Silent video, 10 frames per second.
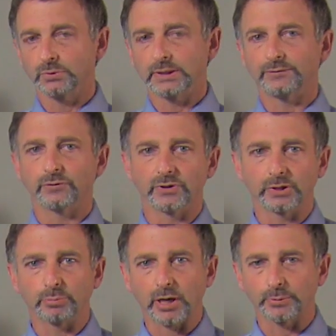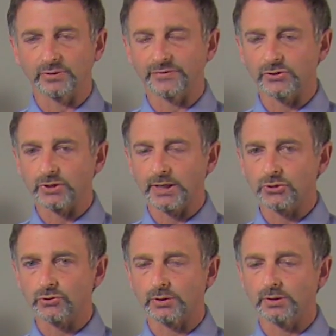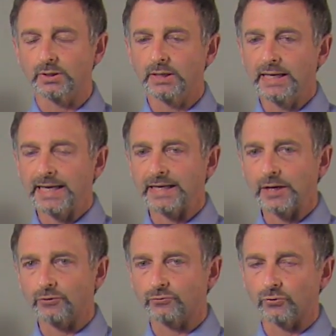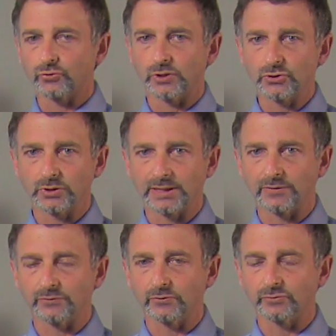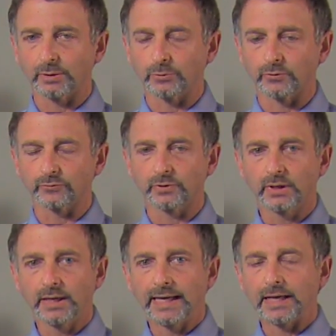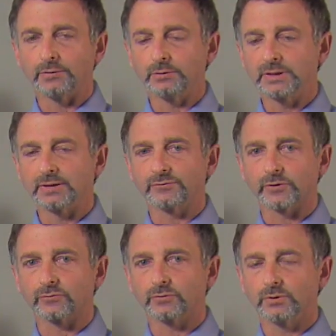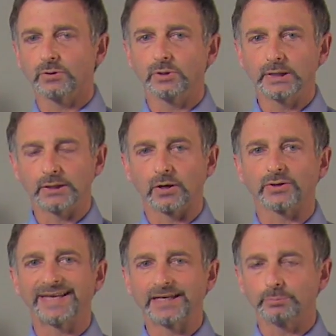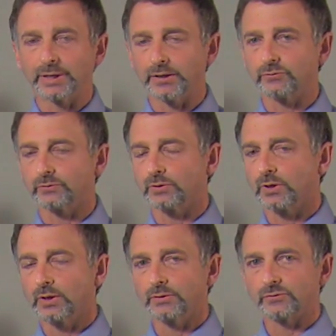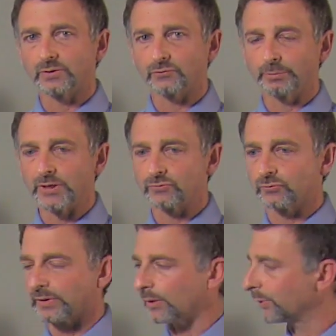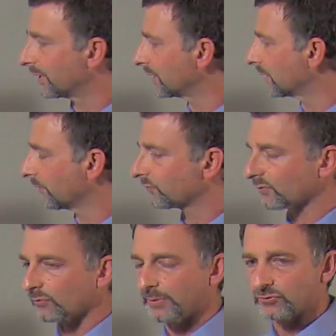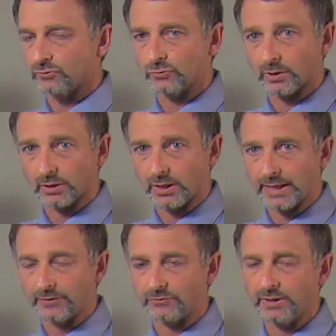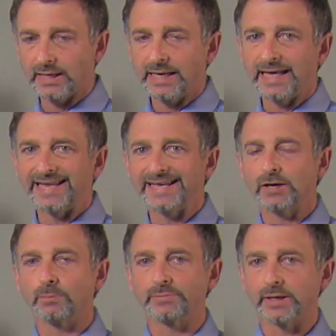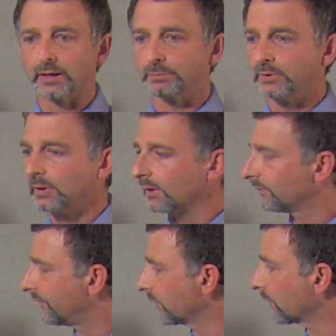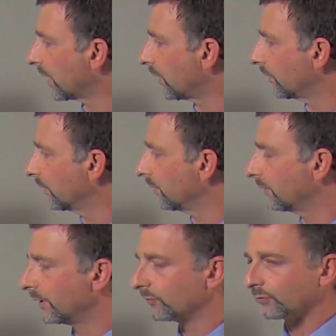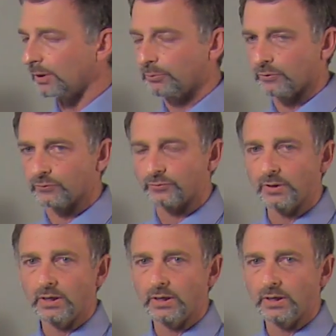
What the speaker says: given to the Department of Education, and our association gets these numbers and gives us in our database this information so that we can give this information to our clients and help them figure out these numbers